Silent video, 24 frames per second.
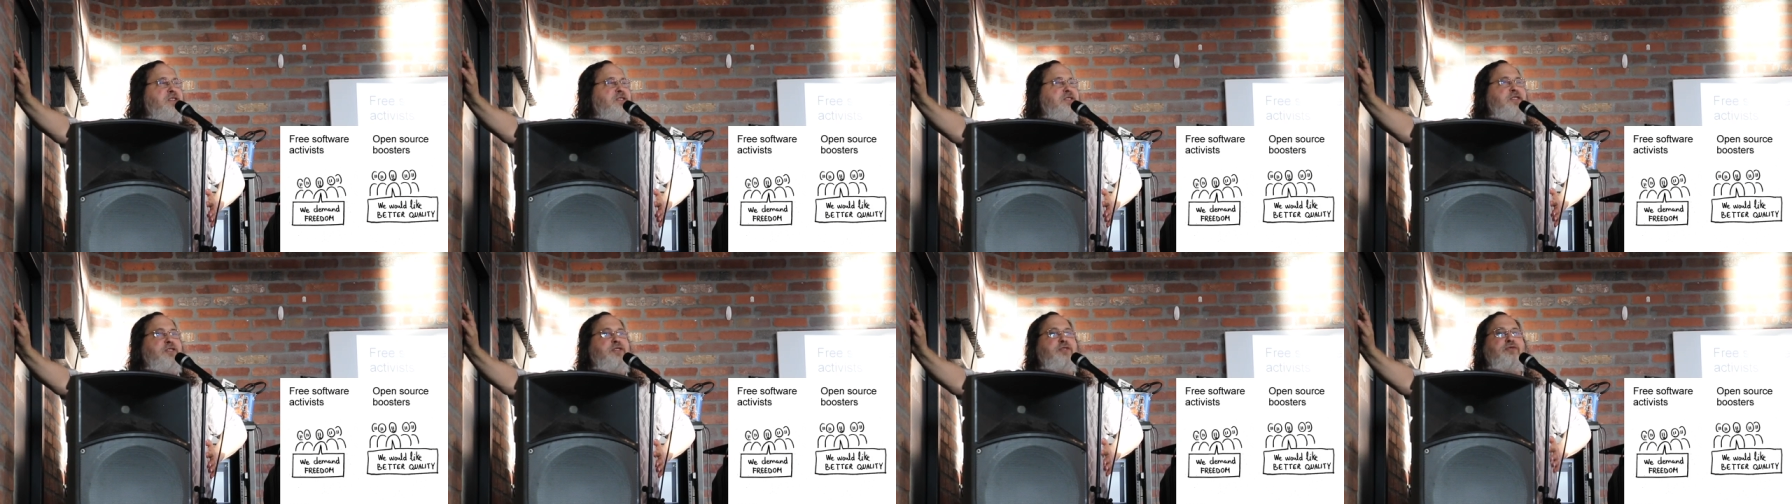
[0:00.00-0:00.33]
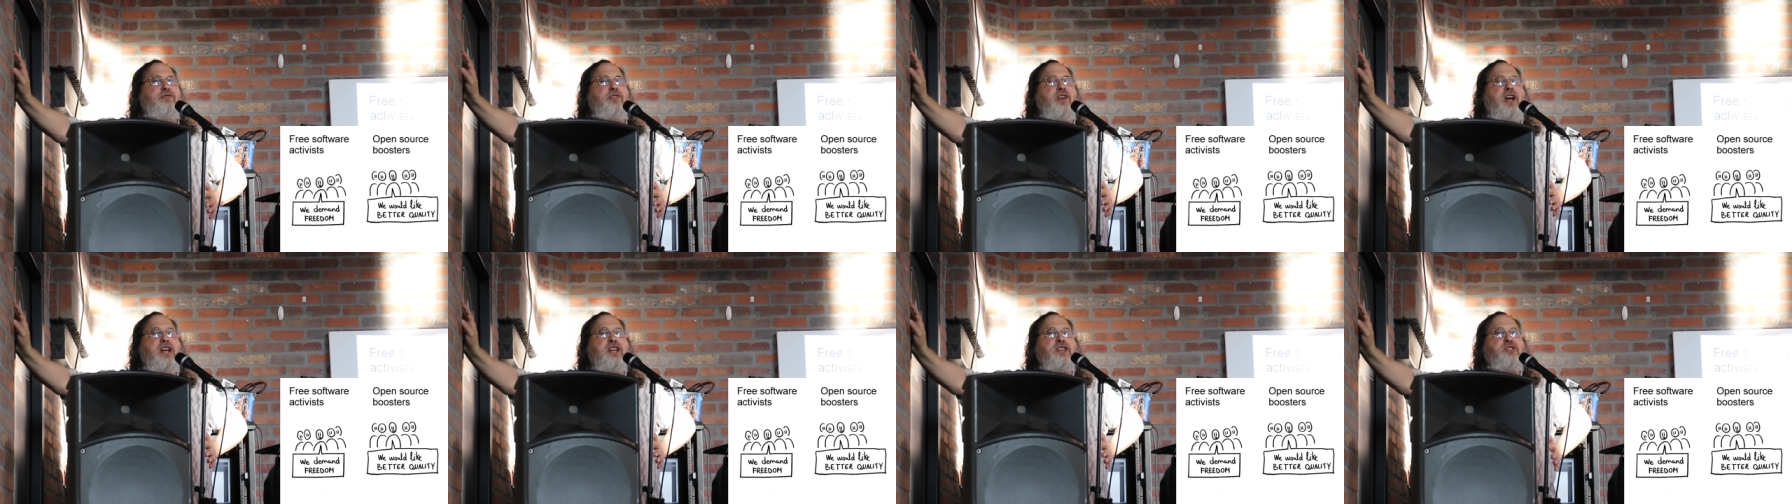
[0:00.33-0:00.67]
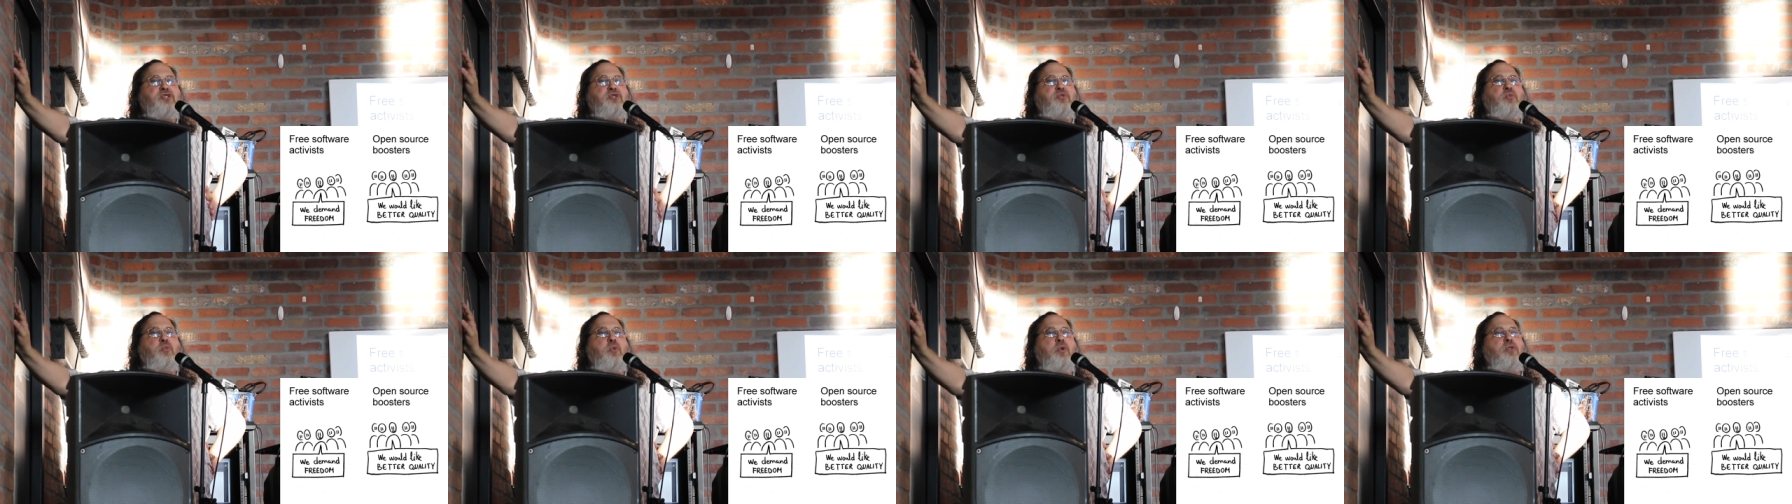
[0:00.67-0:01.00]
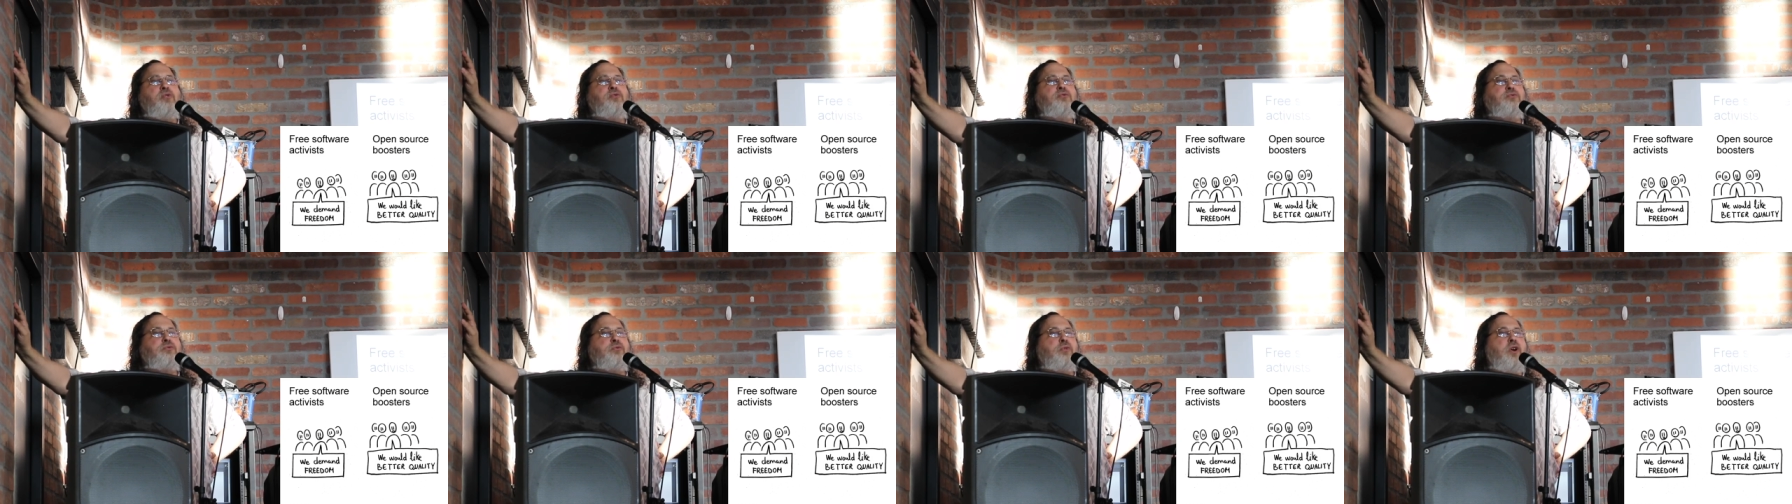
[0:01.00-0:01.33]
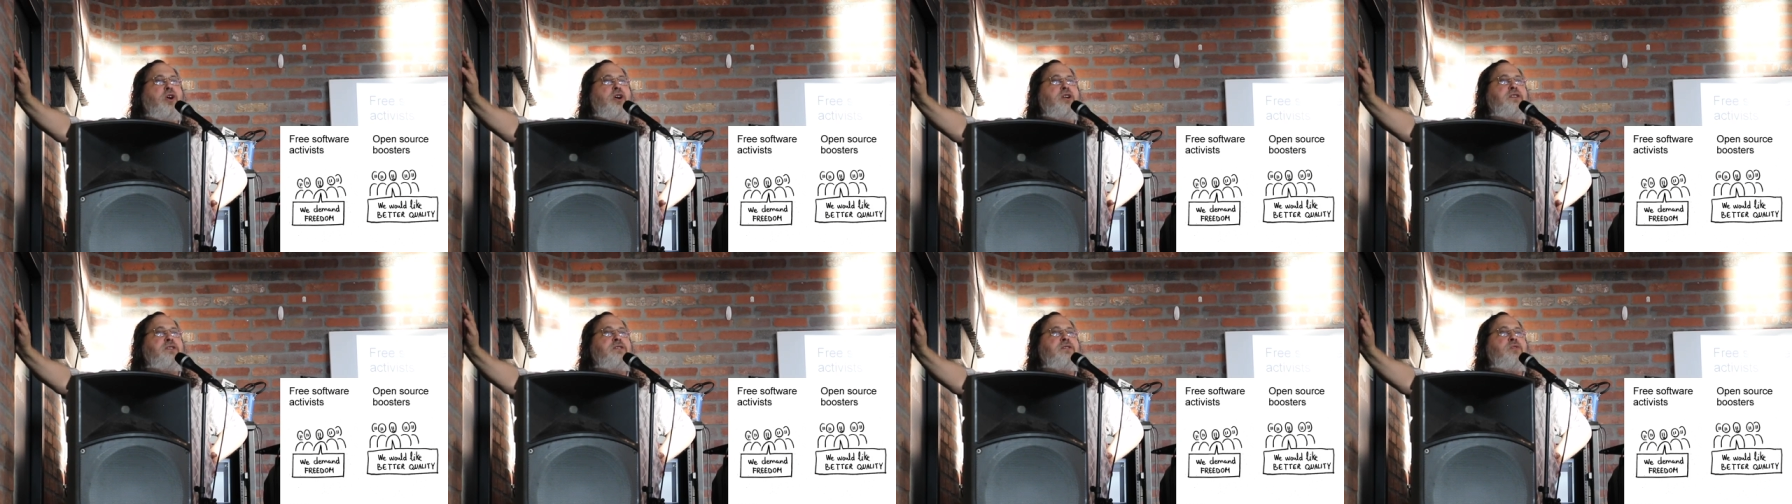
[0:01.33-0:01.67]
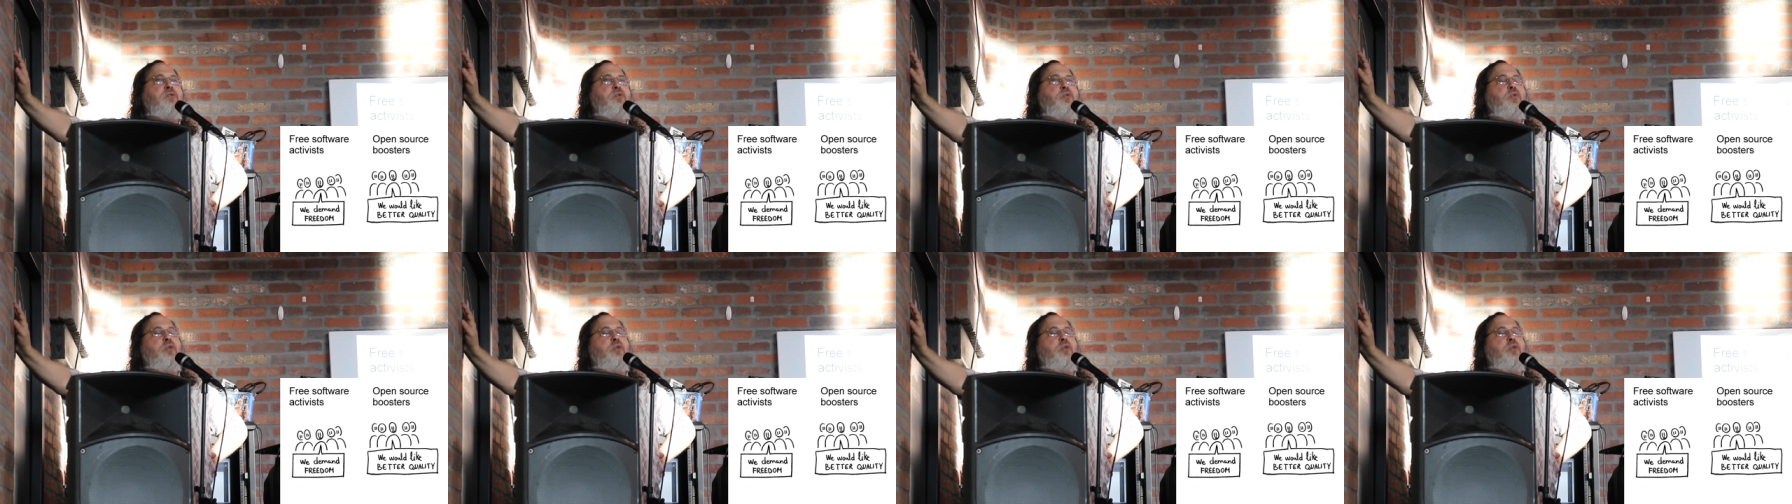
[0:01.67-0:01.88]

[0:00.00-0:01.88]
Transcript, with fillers: the device won't run